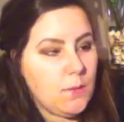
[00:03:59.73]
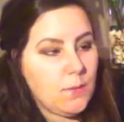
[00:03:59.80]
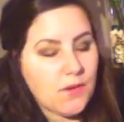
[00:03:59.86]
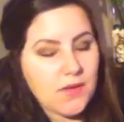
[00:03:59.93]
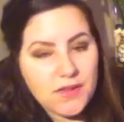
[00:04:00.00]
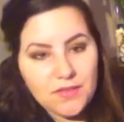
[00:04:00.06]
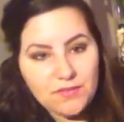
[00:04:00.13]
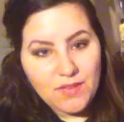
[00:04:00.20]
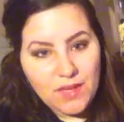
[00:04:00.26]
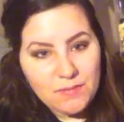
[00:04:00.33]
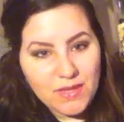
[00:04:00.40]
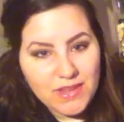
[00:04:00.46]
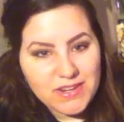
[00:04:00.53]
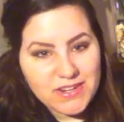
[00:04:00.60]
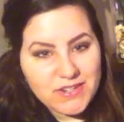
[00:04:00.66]
But I
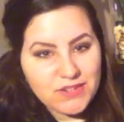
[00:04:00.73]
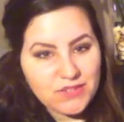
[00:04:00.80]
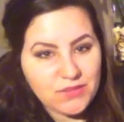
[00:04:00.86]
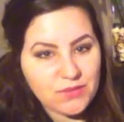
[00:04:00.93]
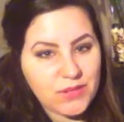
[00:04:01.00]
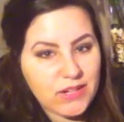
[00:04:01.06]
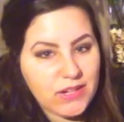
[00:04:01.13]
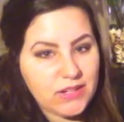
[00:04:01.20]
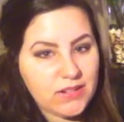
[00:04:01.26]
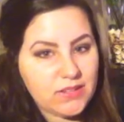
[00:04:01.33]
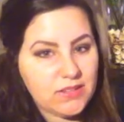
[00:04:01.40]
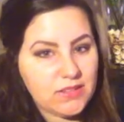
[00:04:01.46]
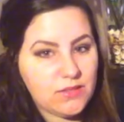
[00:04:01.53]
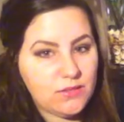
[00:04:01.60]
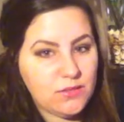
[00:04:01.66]
manage to read
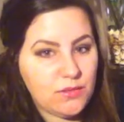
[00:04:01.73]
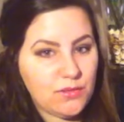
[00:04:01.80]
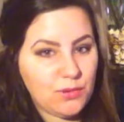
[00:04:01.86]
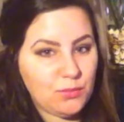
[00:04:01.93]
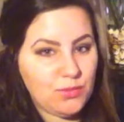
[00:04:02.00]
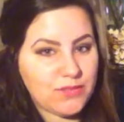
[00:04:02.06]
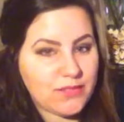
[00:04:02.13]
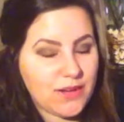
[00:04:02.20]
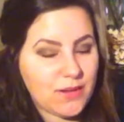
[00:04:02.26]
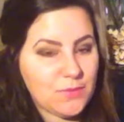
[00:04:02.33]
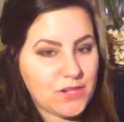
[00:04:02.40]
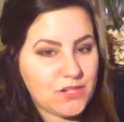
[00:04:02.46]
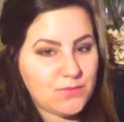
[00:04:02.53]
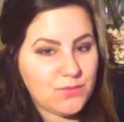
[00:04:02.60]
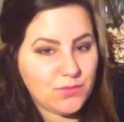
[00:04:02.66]
the review books that I've
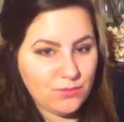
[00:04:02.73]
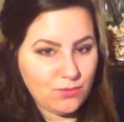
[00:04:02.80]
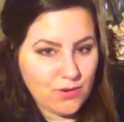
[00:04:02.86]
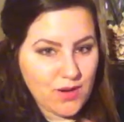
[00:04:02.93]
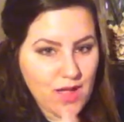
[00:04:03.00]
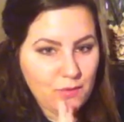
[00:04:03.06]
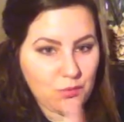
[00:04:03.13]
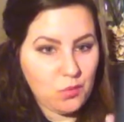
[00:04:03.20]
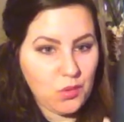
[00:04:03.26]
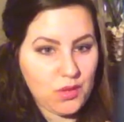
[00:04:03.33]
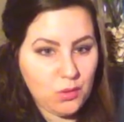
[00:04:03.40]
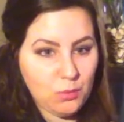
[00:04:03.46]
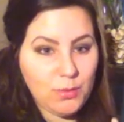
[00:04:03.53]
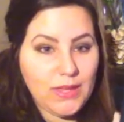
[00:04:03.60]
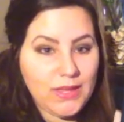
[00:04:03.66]
mentioned before, I
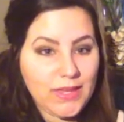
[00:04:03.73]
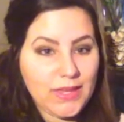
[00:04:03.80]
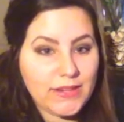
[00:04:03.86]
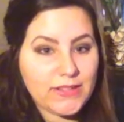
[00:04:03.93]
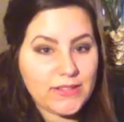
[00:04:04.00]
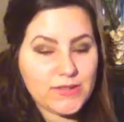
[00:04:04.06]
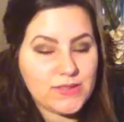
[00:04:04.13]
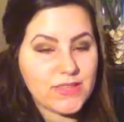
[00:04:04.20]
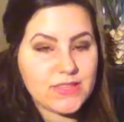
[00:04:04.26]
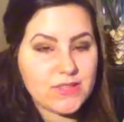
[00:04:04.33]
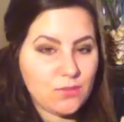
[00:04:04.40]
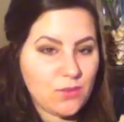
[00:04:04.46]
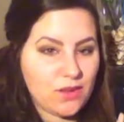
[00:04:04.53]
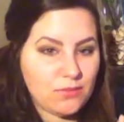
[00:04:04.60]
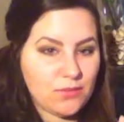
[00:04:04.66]
will be getting to
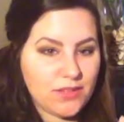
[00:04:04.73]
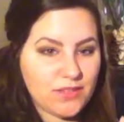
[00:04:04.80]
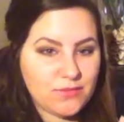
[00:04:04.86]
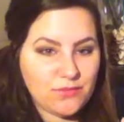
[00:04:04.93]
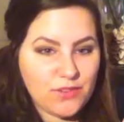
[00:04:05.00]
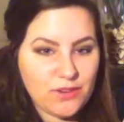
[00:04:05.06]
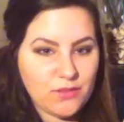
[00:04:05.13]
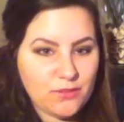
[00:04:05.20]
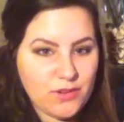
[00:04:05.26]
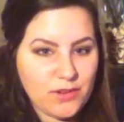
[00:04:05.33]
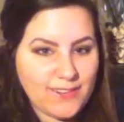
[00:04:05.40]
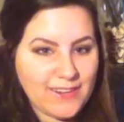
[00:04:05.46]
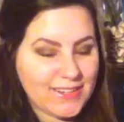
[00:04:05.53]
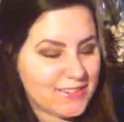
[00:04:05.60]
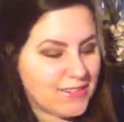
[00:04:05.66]
this one because I'm very,
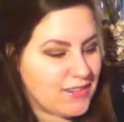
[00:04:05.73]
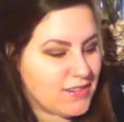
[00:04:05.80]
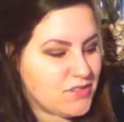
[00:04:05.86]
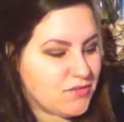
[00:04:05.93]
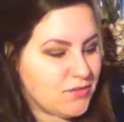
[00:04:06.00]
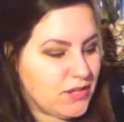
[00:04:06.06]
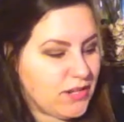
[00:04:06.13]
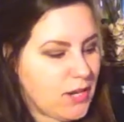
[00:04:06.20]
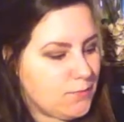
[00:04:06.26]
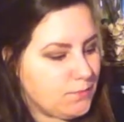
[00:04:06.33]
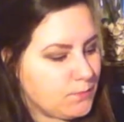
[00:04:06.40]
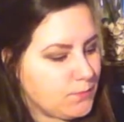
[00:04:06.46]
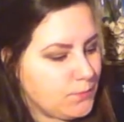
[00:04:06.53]
very excited to read it.